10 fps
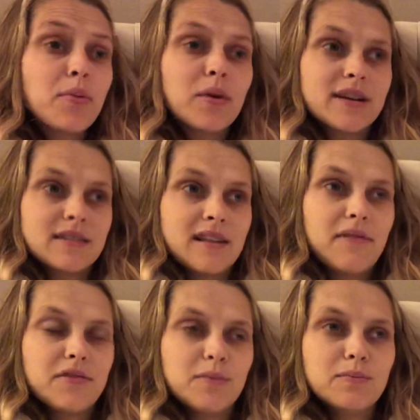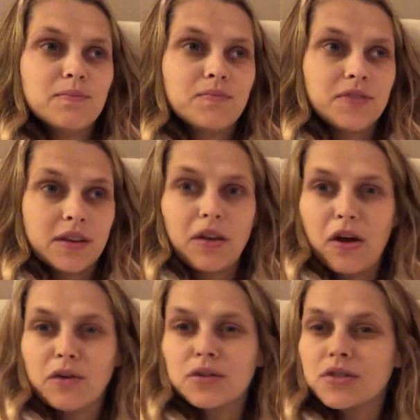boys love the
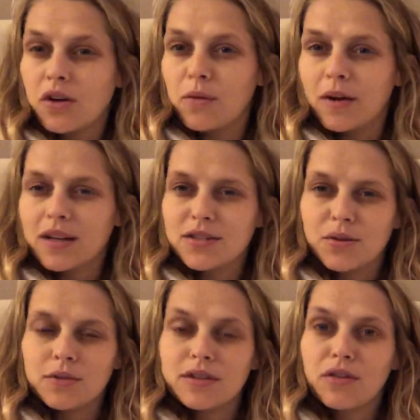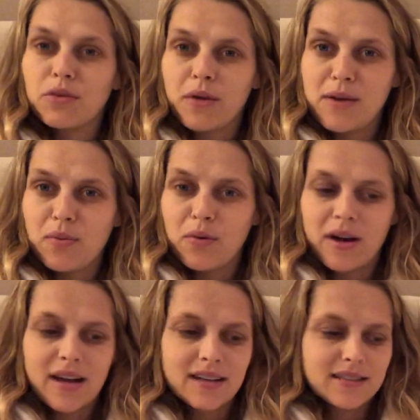girls so much. So it was the 3
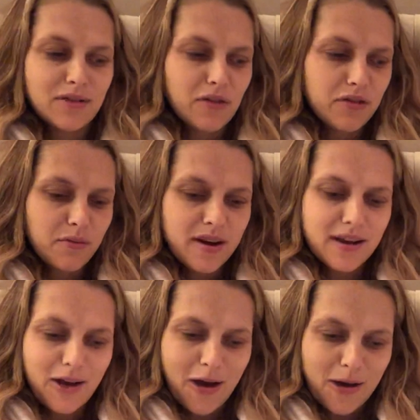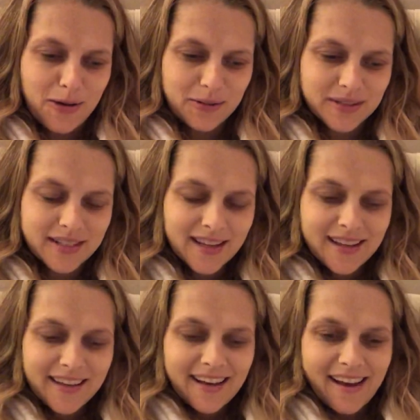boys and the 3 girls,
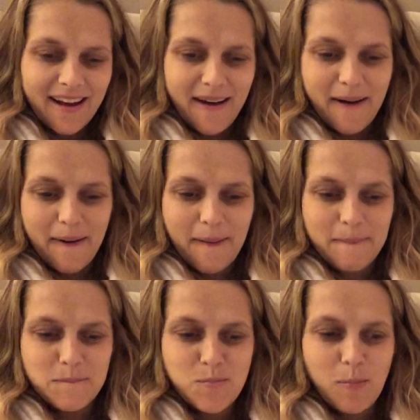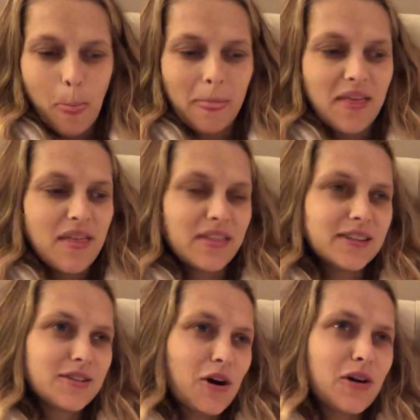and then the
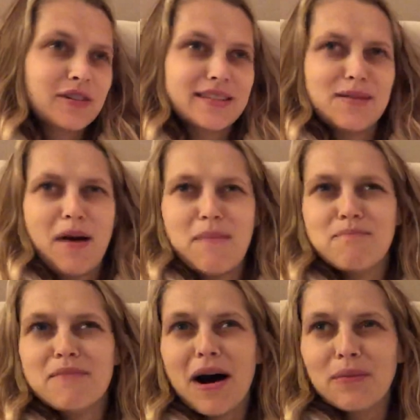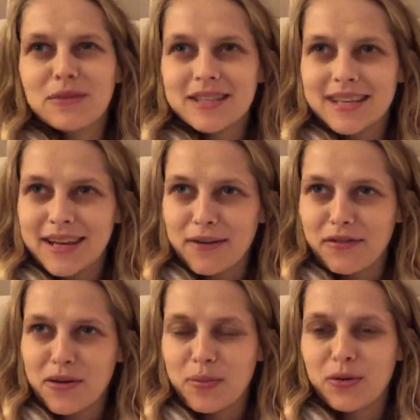dogs. And then my mum was here
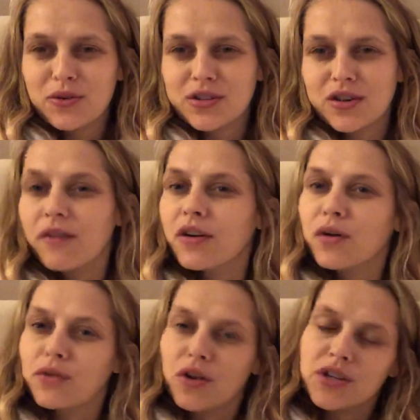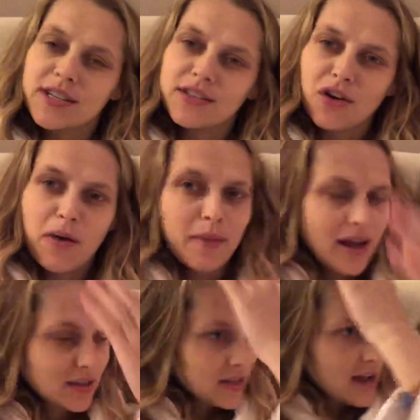for a portion of it, although she's gone
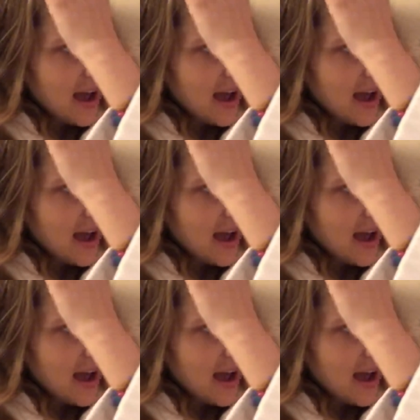back to